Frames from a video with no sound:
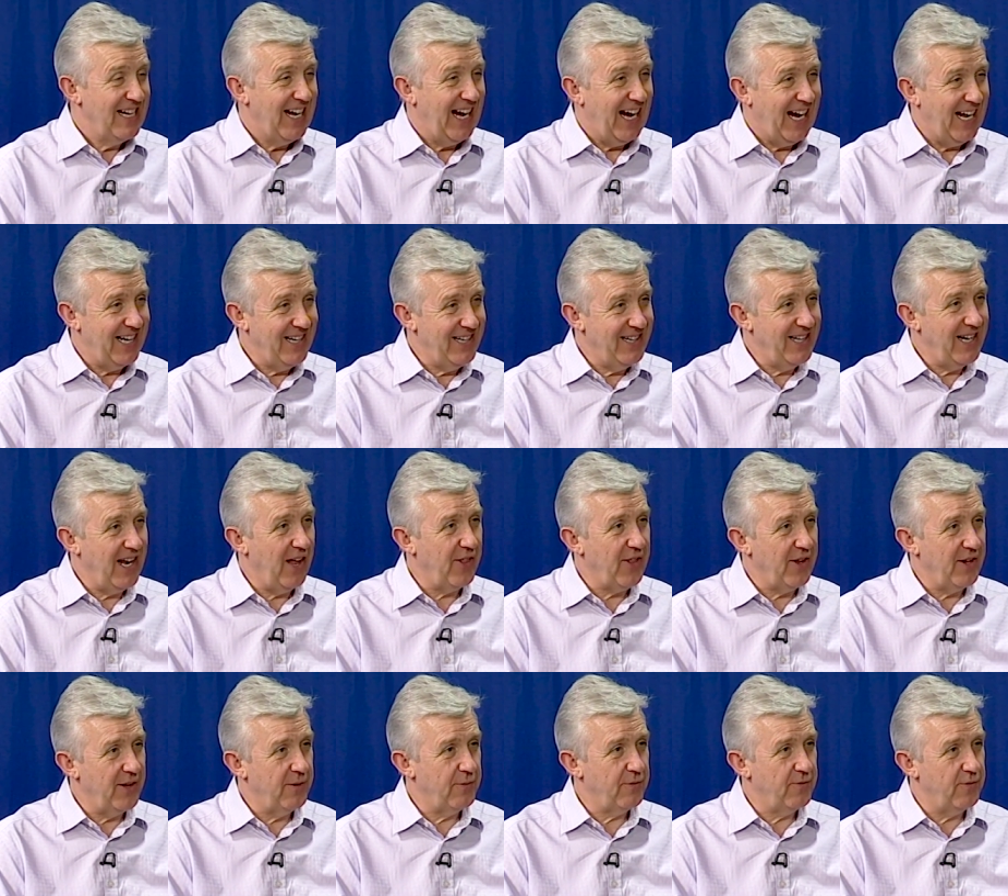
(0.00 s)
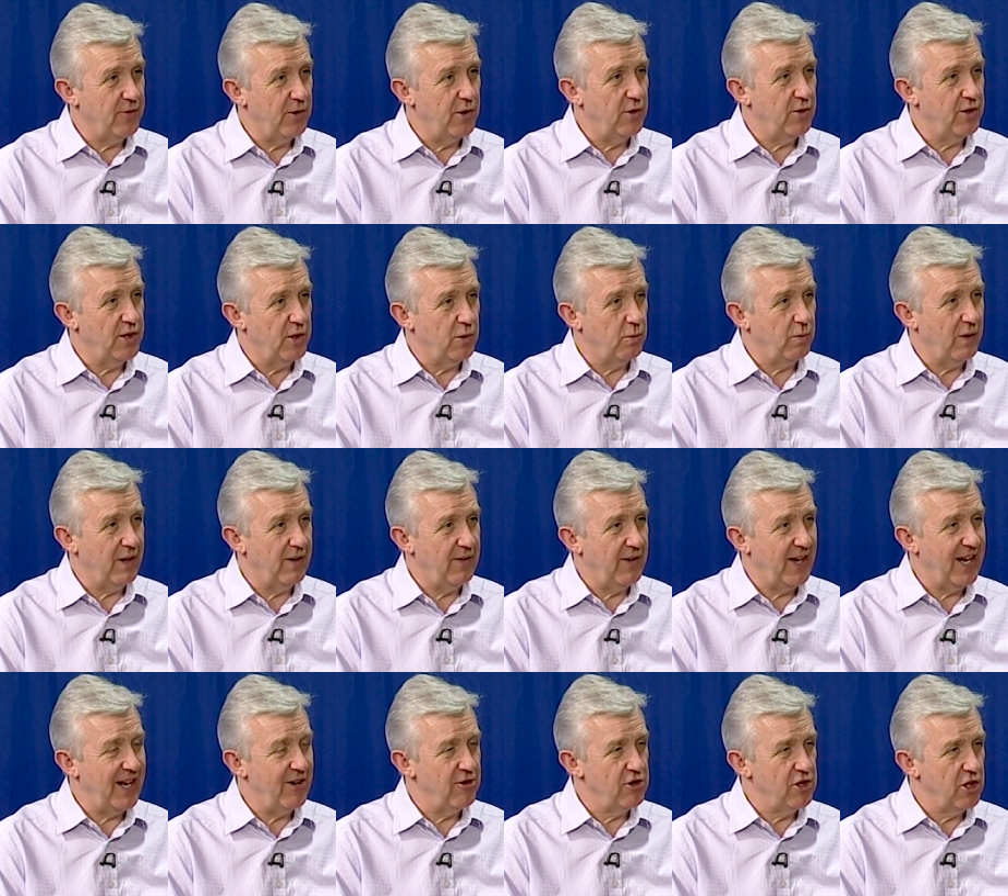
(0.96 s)
Mm -hmm. Another food that we
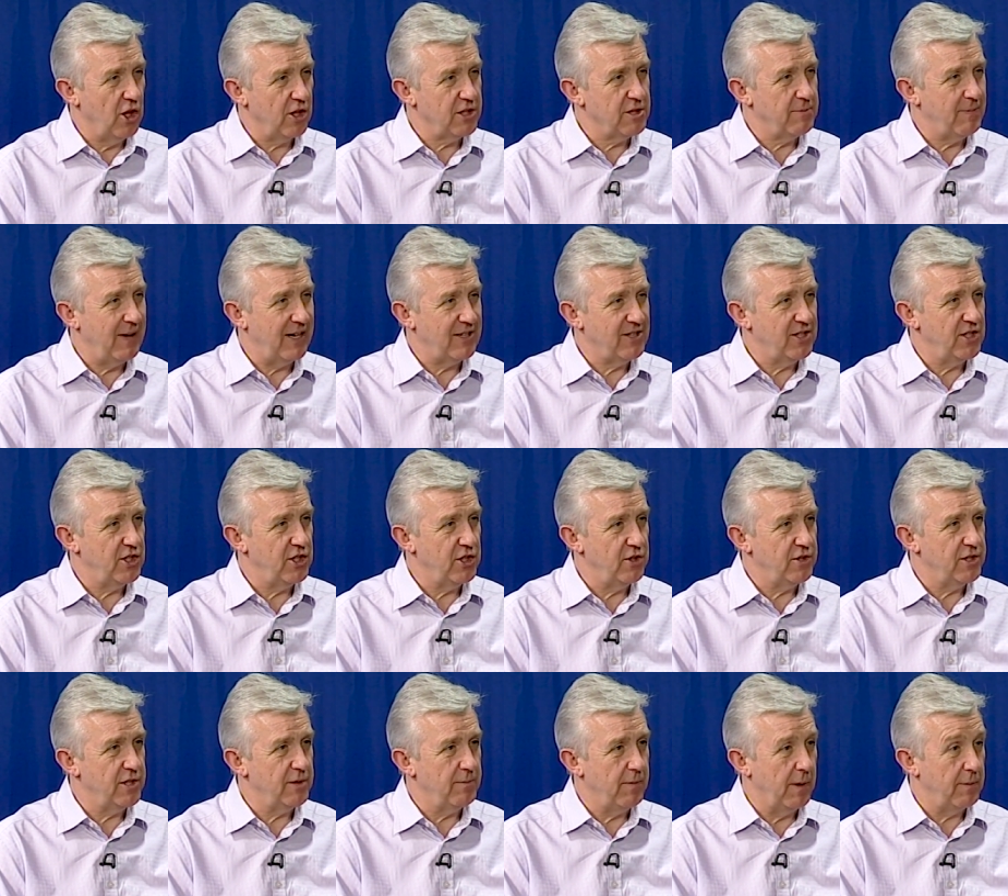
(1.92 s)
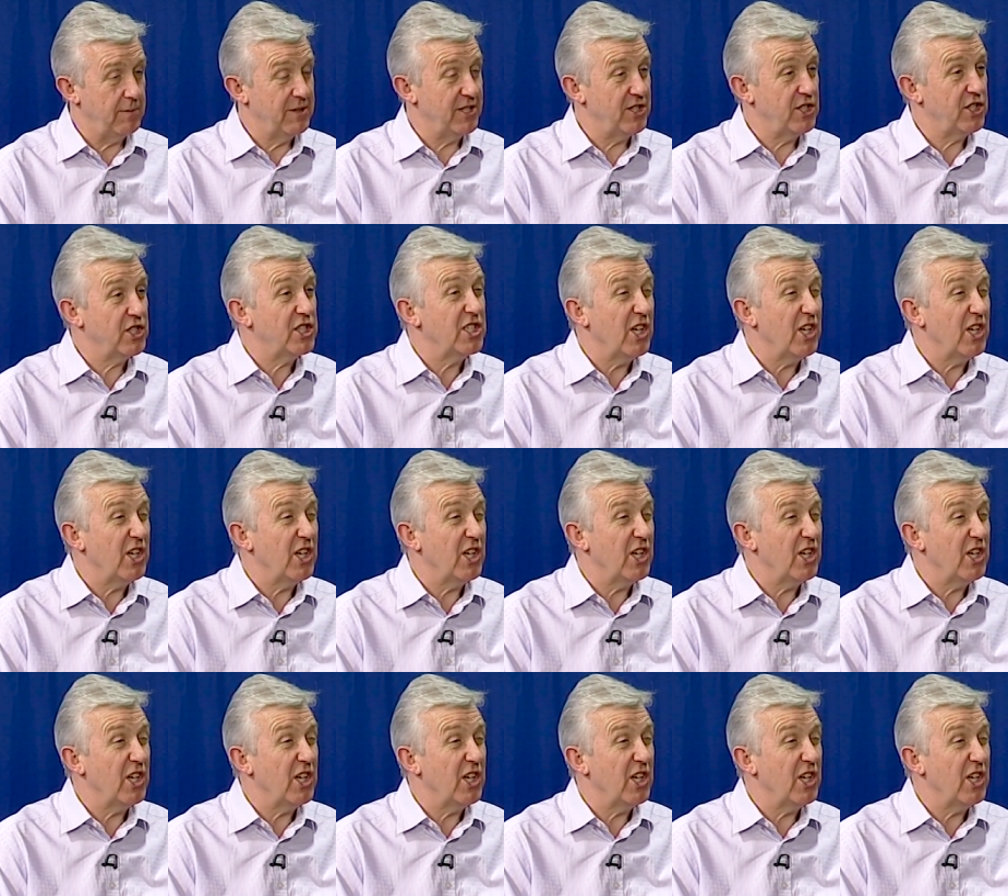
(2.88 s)
hear a lot about in the news at the moment is